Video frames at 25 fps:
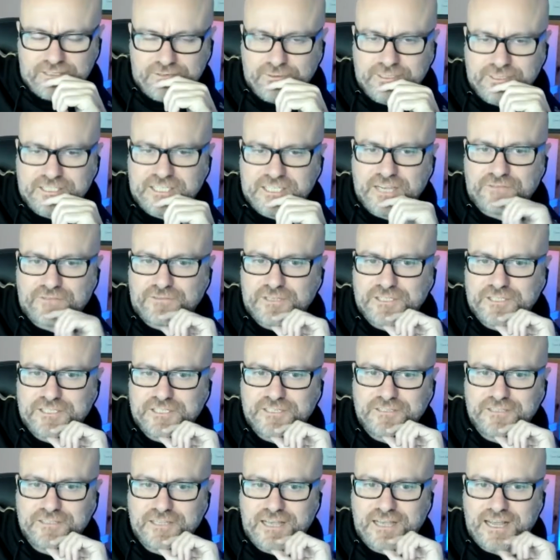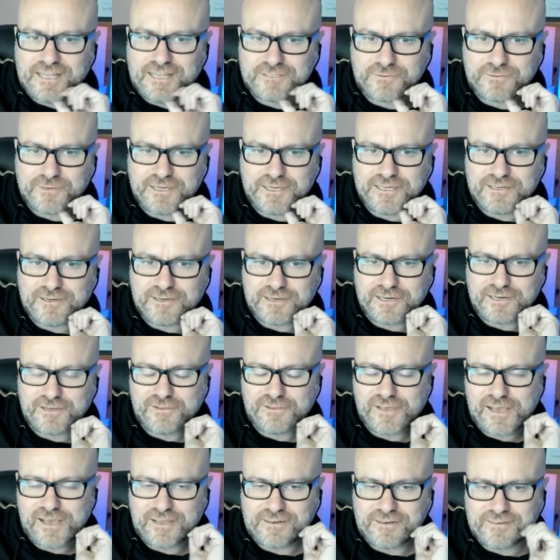We definitely didn't last week. I know
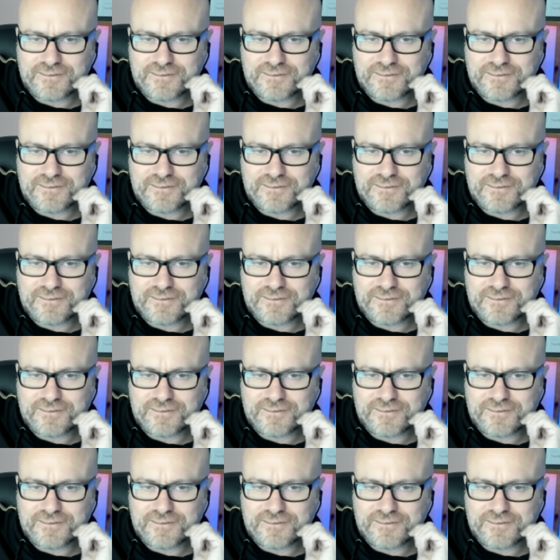that.